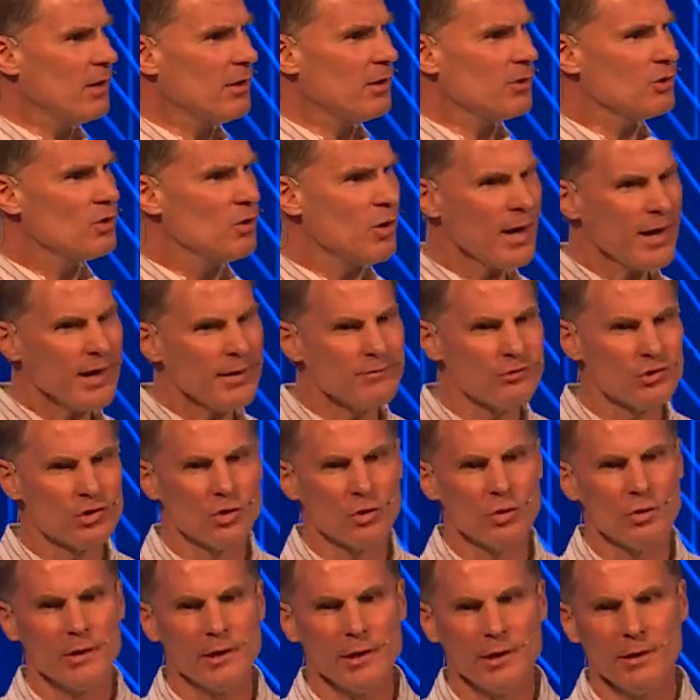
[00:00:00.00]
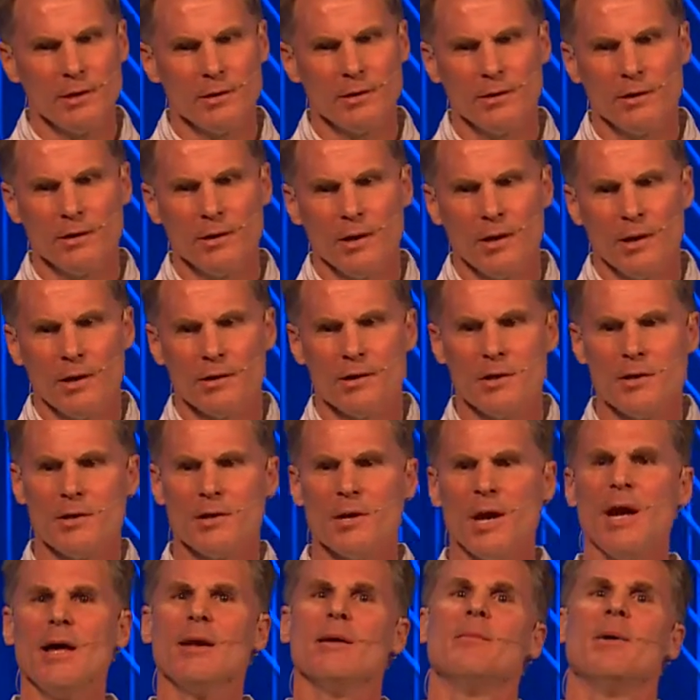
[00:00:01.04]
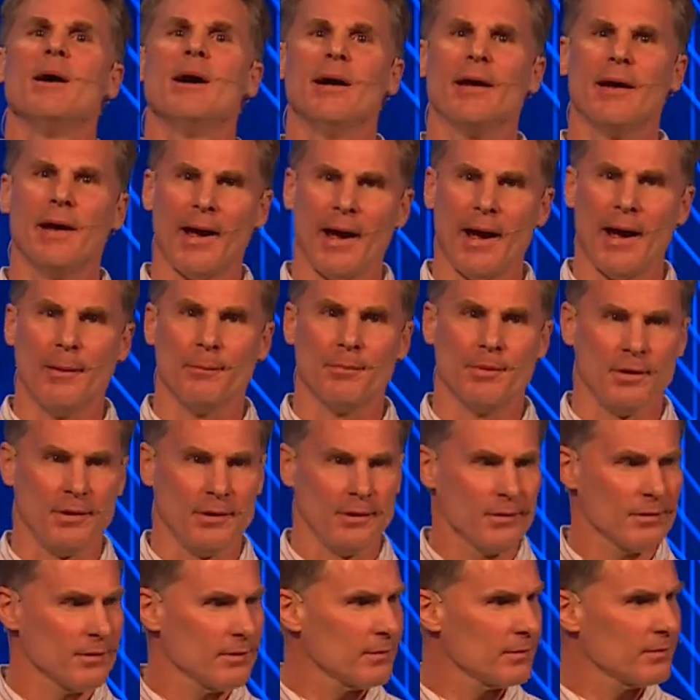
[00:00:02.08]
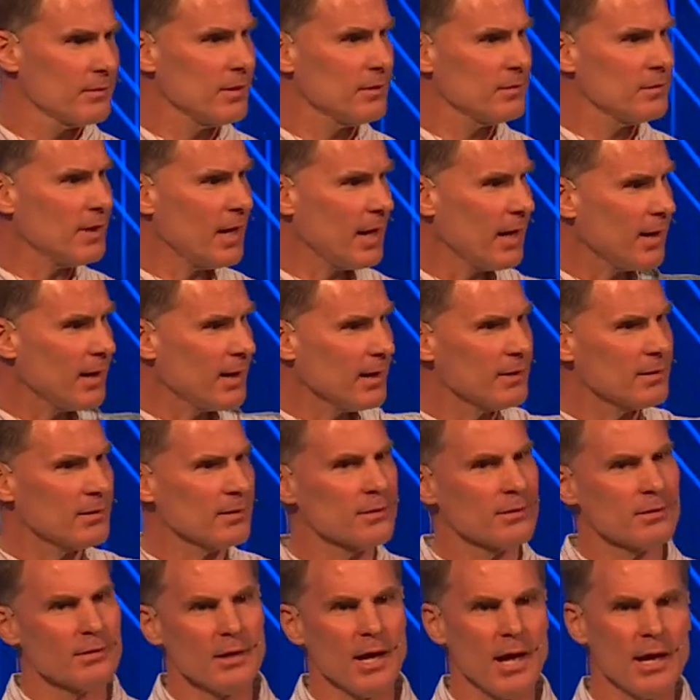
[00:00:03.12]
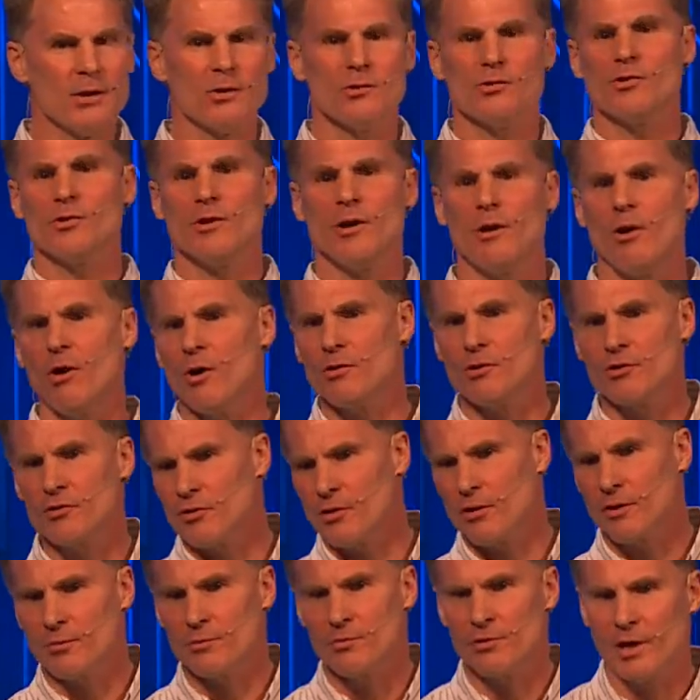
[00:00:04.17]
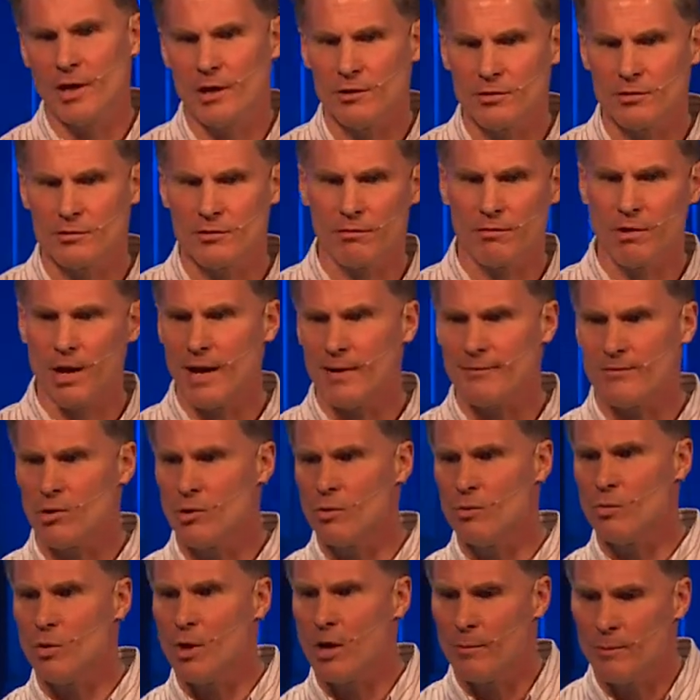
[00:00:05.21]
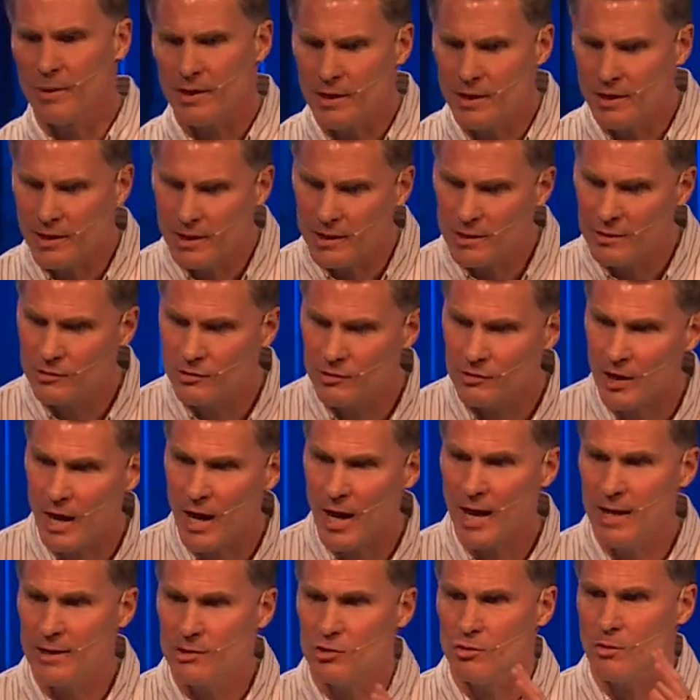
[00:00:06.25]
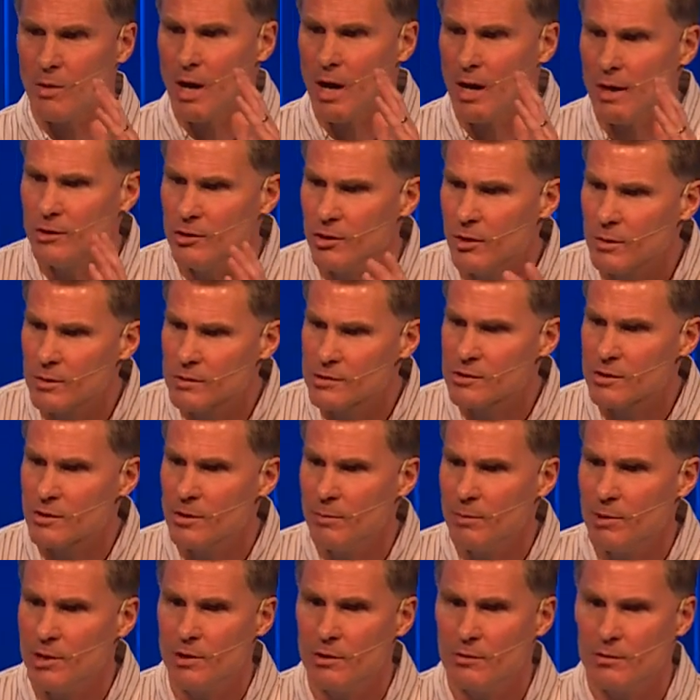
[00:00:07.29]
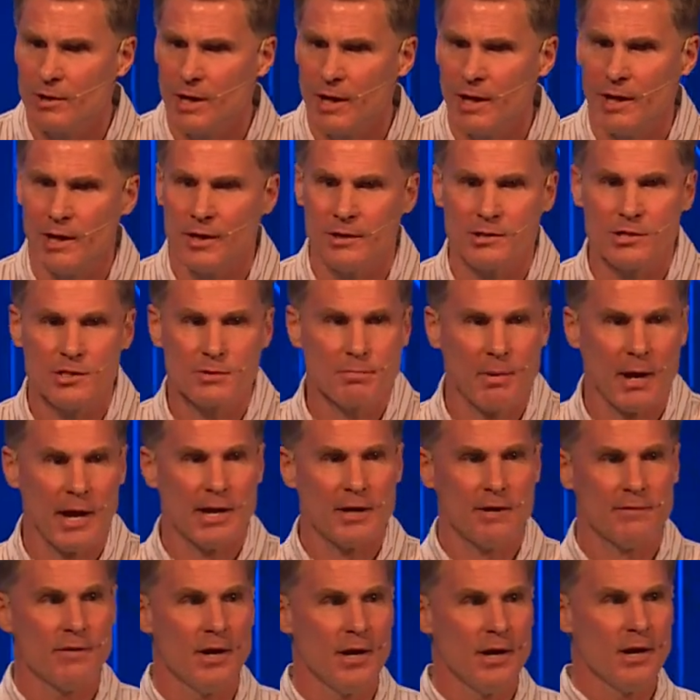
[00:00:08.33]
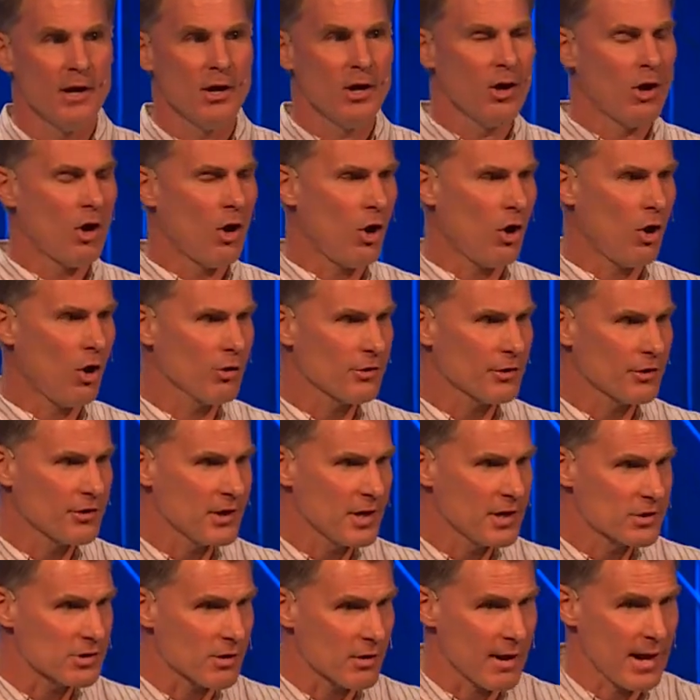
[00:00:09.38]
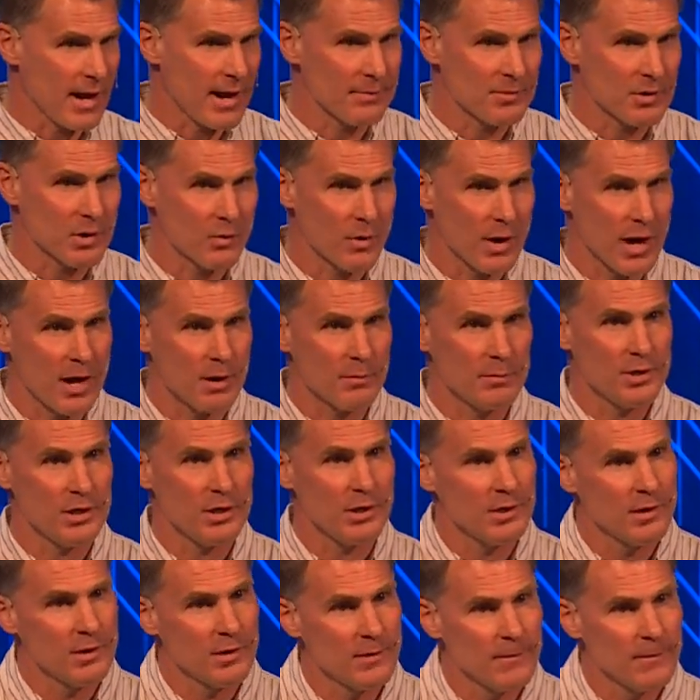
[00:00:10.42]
Do I have joy? Not am I happy. Not as all the circumstances of life going well, but inside, do I know it's going to be okay in spite of all the things that are happening around me?